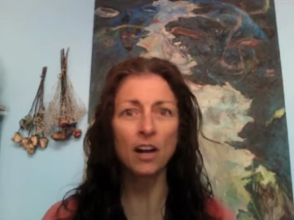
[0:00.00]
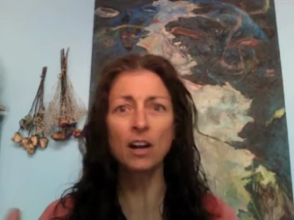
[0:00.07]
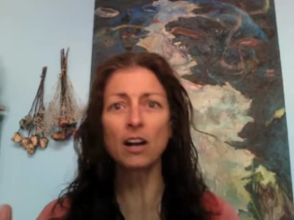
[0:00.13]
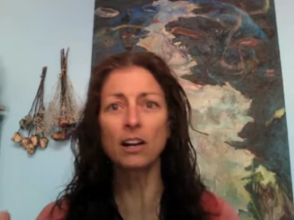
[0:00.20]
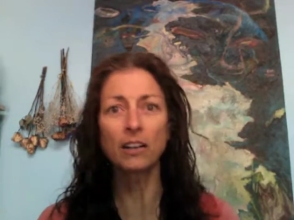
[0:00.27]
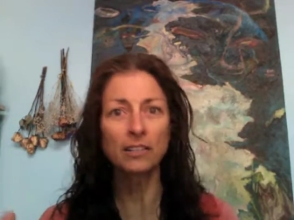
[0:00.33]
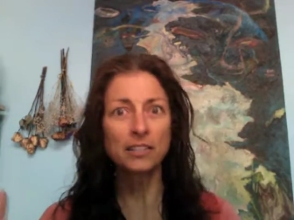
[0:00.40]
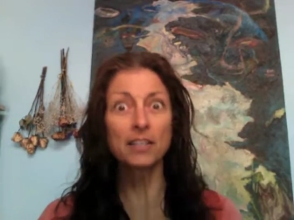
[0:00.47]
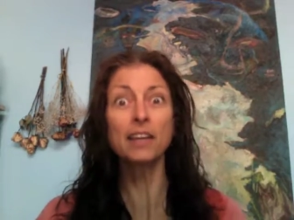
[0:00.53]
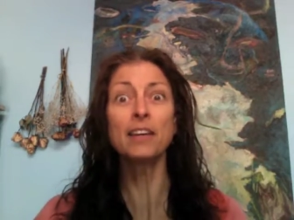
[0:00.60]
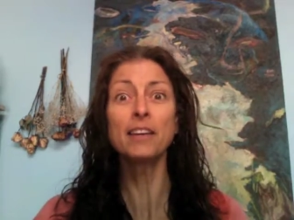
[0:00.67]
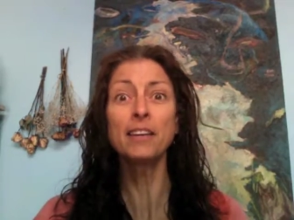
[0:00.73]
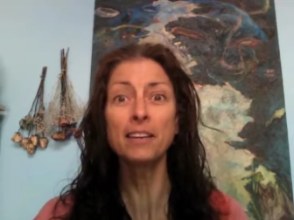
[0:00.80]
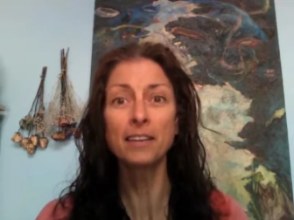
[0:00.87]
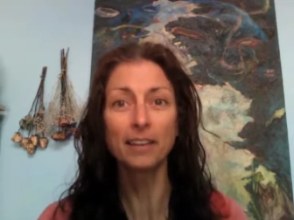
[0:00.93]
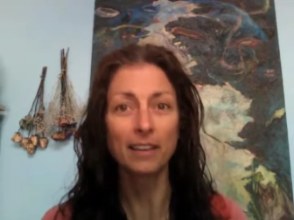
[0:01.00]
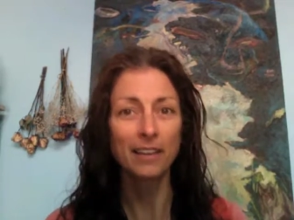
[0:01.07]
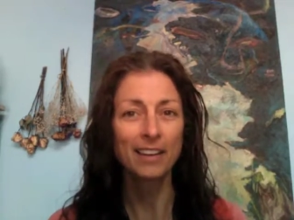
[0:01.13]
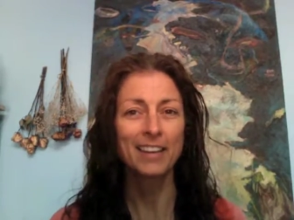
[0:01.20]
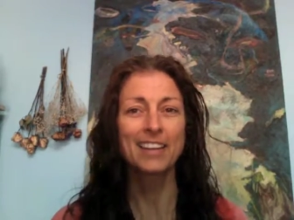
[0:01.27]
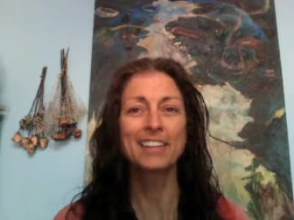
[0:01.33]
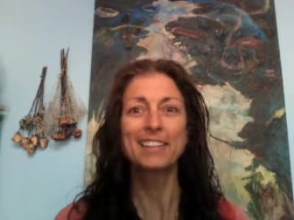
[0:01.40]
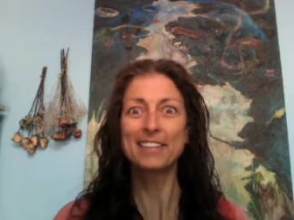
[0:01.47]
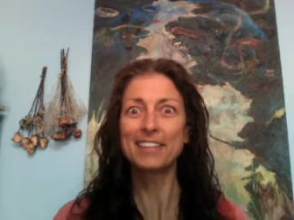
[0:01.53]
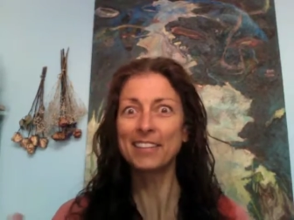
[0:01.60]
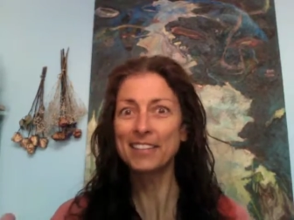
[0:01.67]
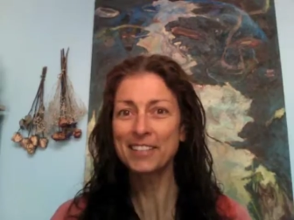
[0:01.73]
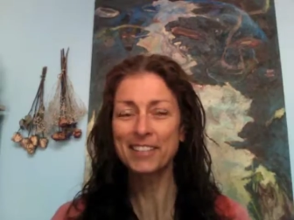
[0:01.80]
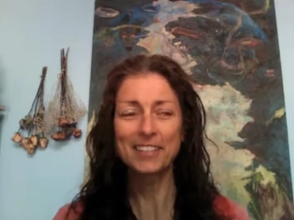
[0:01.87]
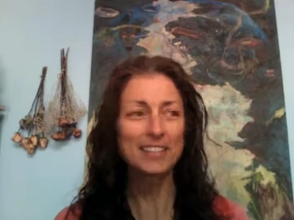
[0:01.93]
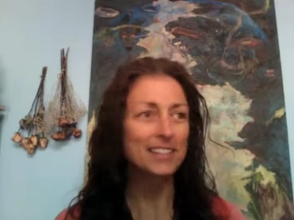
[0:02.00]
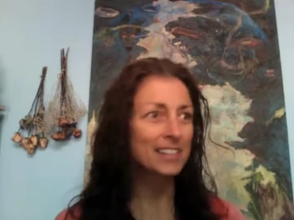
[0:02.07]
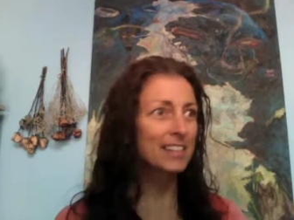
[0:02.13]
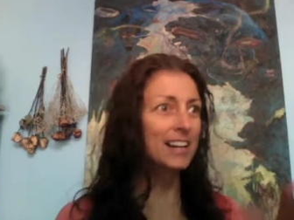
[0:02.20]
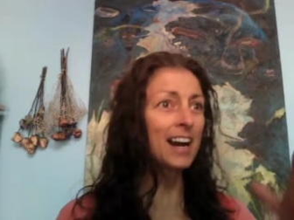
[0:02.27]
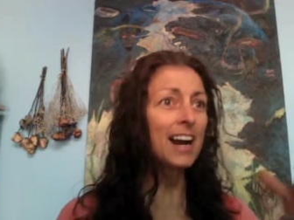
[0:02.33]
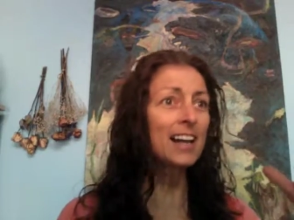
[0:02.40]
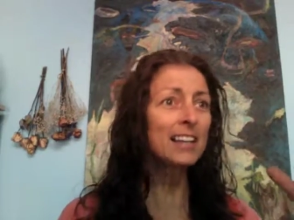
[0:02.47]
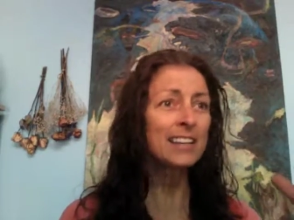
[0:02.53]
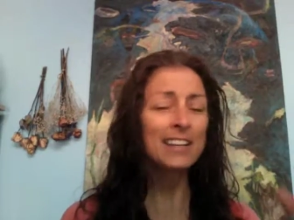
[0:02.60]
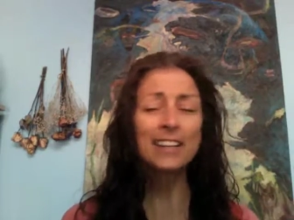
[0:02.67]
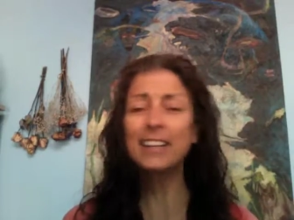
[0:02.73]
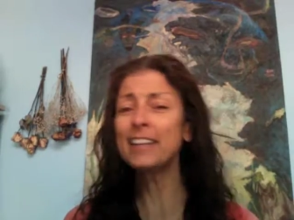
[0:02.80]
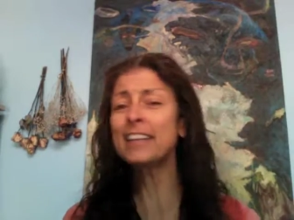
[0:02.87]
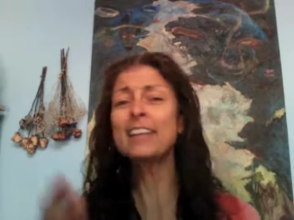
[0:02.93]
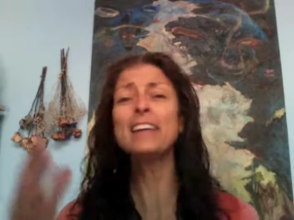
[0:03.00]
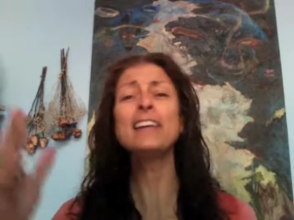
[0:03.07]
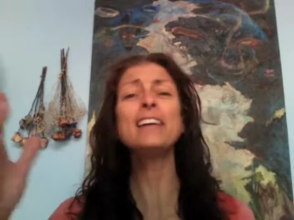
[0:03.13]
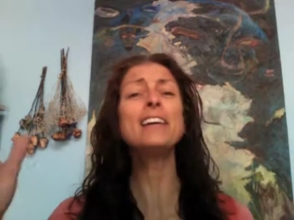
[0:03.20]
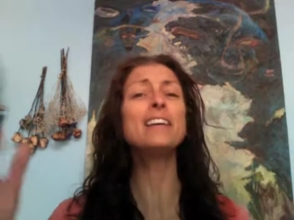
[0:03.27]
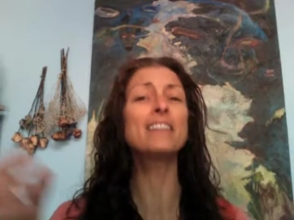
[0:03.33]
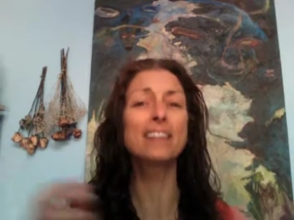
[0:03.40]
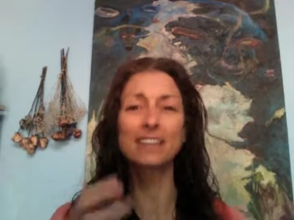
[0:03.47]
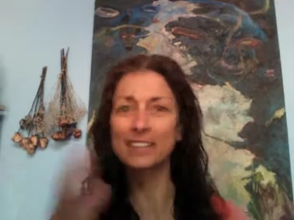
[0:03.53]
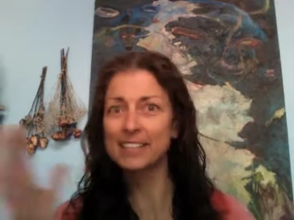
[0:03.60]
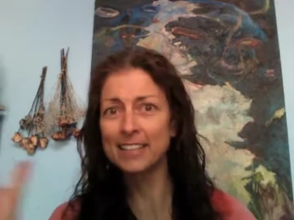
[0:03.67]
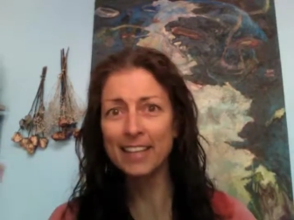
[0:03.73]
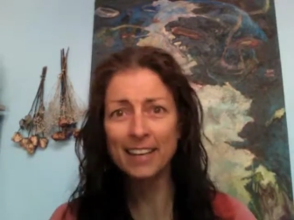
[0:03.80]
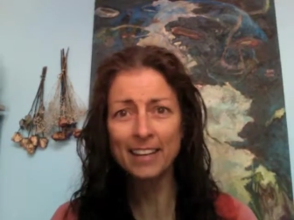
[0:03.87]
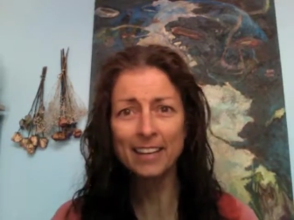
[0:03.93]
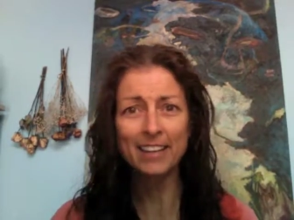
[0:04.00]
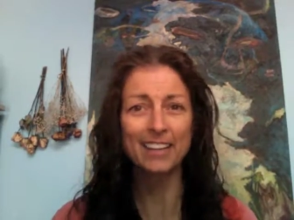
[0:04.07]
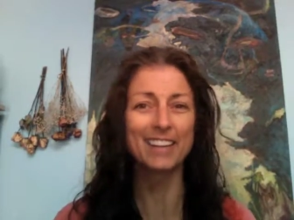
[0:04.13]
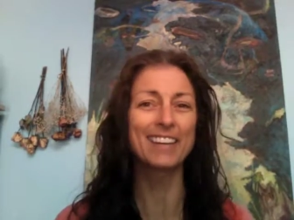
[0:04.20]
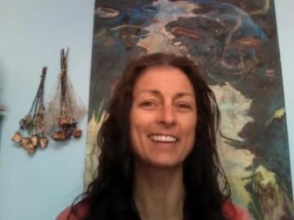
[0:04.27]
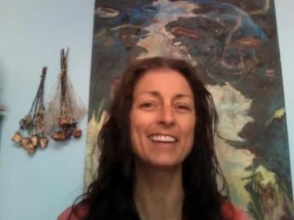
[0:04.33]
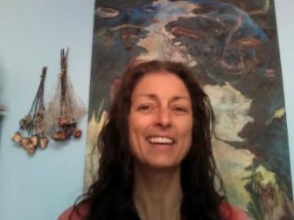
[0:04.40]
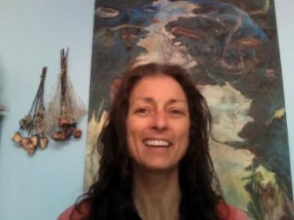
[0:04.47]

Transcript: Oh, Jay, there she is, Kali, Jay.